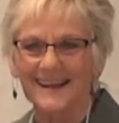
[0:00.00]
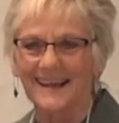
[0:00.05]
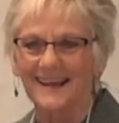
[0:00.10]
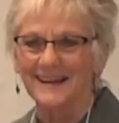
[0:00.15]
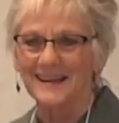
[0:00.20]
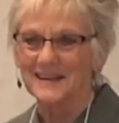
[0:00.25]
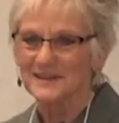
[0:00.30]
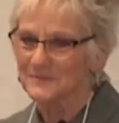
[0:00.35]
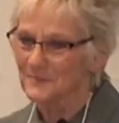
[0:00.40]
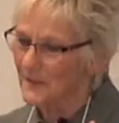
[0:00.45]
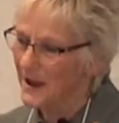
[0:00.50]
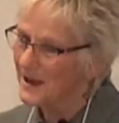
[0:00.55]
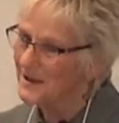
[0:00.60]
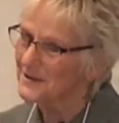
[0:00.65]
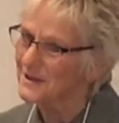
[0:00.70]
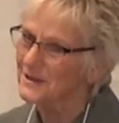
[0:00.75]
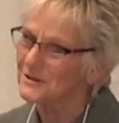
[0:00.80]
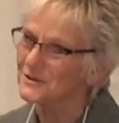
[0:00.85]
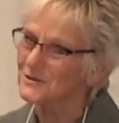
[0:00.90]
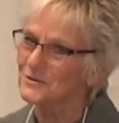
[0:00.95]
And he's made
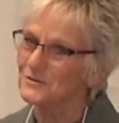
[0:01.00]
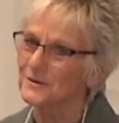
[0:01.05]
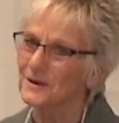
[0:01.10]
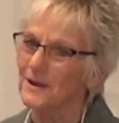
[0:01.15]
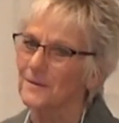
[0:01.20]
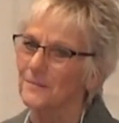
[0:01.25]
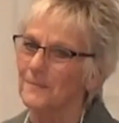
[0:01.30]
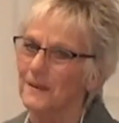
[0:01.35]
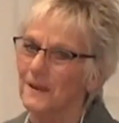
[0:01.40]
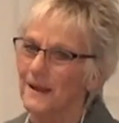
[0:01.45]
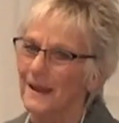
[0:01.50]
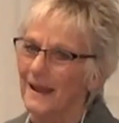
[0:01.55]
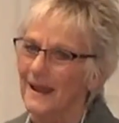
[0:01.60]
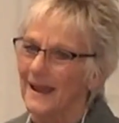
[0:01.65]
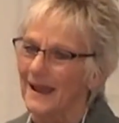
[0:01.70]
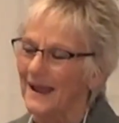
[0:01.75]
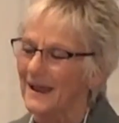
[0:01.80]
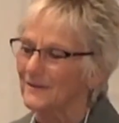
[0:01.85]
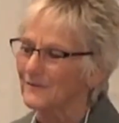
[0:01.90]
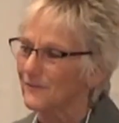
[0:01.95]
this trip,
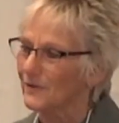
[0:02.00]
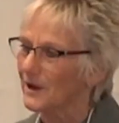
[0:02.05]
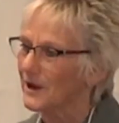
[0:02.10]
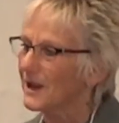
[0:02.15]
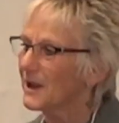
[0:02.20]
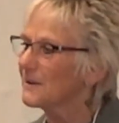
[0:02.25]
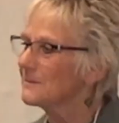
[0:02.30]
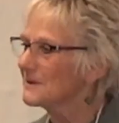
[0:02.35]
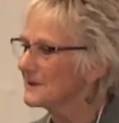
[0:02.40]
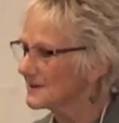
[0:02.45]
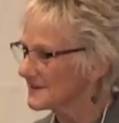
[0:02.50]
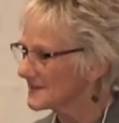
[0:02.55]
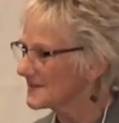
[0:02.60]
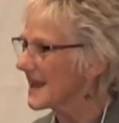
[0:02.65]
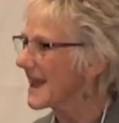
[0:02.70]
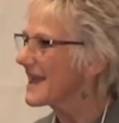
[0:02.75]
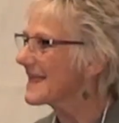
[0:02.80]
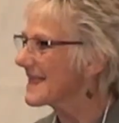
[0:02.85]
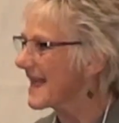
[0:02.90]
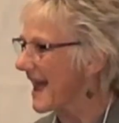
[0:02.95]
and for him to
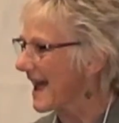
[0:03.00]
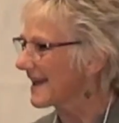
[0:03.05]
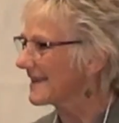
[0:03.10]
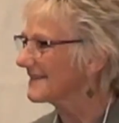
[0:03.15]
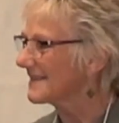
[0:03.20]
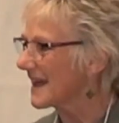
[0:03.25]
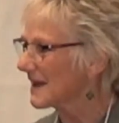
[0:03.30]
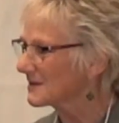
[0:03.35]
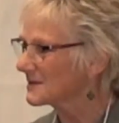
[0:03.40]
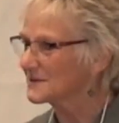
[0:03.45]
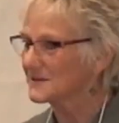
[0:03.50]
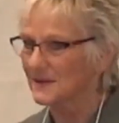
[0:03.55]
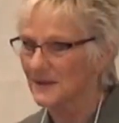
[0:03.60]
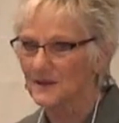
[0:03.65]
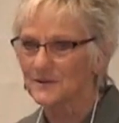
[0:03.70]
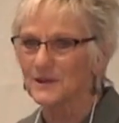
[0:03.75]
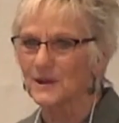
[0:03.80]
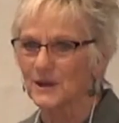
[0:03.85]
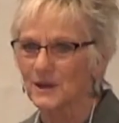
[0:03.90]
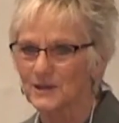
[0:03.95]
say that's
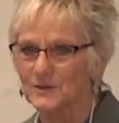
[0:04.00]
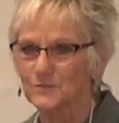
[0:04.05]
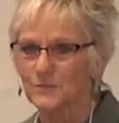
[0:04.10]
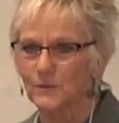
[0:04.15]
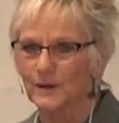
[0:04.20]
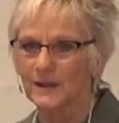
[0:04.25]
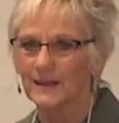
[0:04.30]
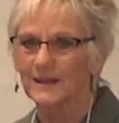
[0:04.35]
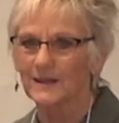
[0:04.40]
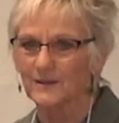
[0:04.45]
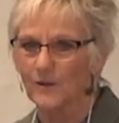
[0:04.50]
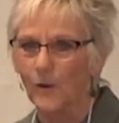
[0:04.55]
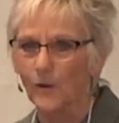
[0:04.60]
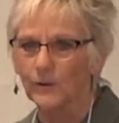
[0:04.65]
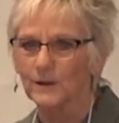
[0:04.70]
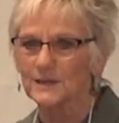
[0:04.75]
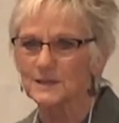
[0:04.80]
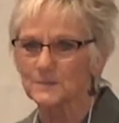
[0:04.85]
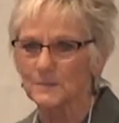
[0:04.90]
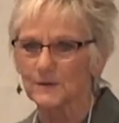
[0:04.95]
he's really, the
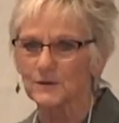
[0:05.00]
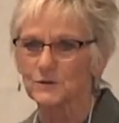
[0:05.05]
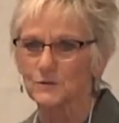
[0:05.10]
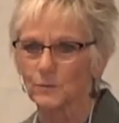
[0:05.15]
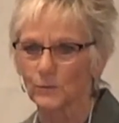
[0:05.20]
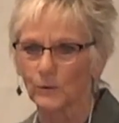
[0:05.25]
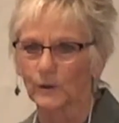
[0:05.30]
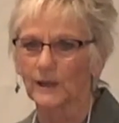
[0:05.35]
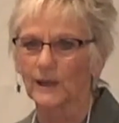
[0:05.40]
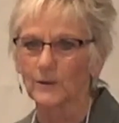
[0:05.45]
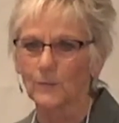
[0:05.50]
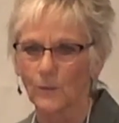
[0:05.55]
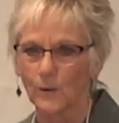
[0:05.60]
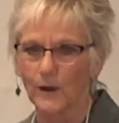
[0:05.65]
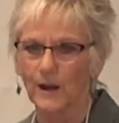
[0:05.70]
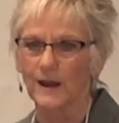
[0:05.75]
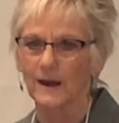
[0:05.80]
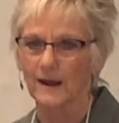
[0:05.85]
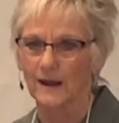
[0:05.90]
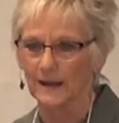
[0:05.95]
Holy Spirit's really
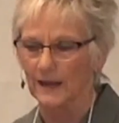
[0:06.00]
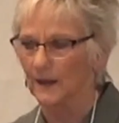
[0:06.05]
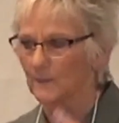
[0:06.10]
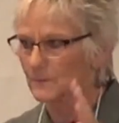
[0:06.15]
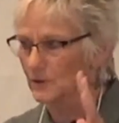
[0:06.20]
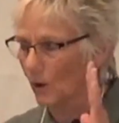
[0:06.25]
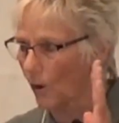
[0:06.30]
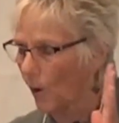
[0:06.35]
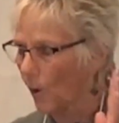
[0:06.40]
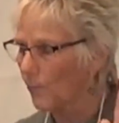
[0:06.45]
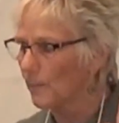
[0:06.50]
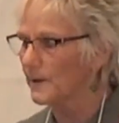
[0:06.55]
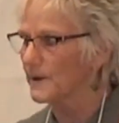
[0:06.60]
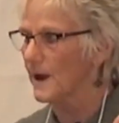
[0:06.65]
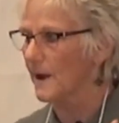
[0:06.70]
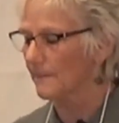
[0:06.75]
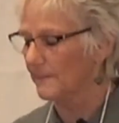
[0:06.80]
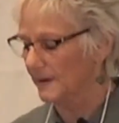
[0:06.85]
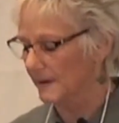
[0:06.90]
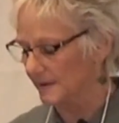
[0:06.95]
working on him to open
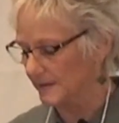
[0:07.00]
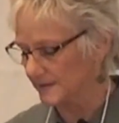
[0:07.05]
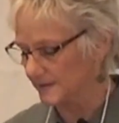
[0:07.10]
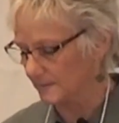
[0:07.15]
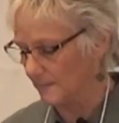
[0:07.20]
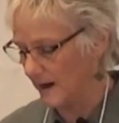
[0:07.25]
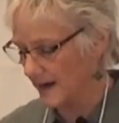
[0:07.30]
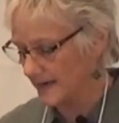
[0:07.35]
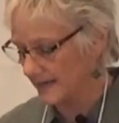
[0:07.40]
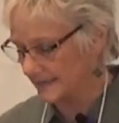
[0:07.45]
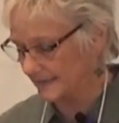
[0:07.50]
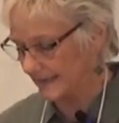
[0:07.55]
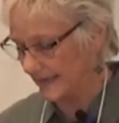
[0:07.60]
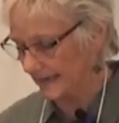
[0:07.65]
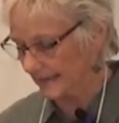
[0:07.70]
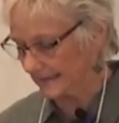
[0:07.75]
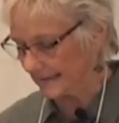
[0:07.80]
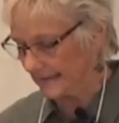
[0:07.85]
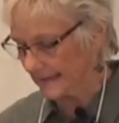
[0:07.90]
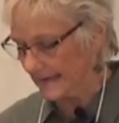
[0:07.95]
up his
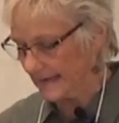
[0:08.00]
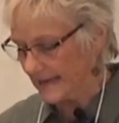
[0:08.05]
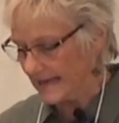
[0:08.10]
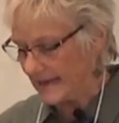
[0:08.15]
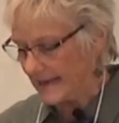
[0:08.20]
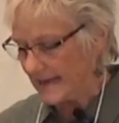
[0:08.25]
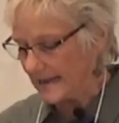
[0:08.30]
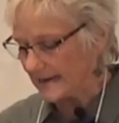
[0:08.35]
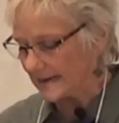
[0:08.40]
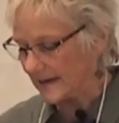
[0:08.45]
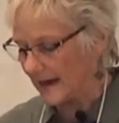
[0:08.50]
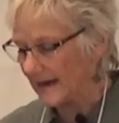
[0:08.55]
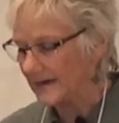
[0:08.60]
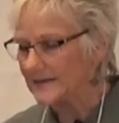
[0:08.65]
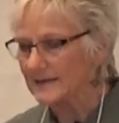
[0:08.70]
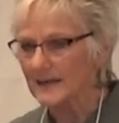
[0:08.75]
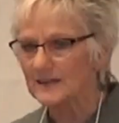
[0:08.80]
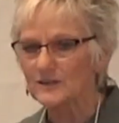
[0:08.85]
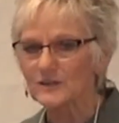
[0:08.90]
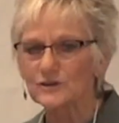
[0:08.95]
mindset.
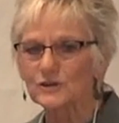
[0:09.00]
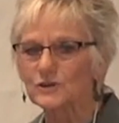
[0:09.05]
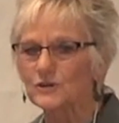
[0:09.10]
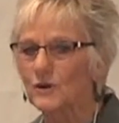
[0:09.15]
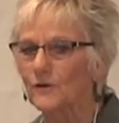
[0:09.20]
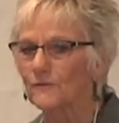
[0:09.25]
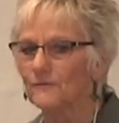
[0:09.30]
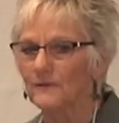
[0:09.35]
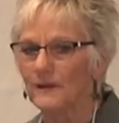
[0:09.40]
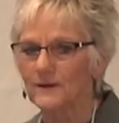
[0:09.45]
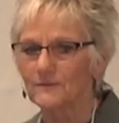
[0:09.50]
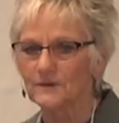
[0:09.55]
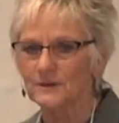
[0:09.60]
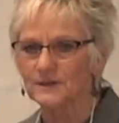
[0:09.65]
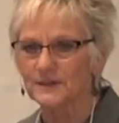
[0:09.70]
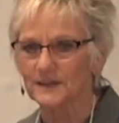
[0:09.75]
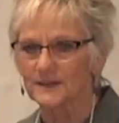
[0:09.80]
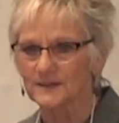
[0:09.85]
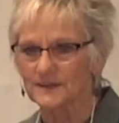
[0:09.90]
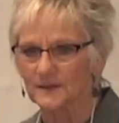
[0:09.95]
God doesn't show
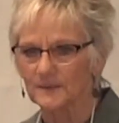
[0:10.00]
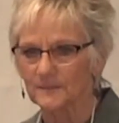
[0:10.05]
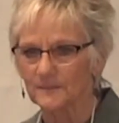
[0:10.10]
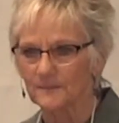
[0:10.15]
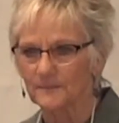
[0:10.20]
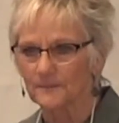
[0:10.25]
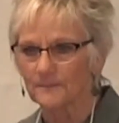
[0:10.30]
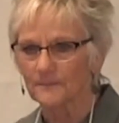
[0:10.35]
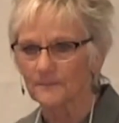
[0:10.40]
favoritism.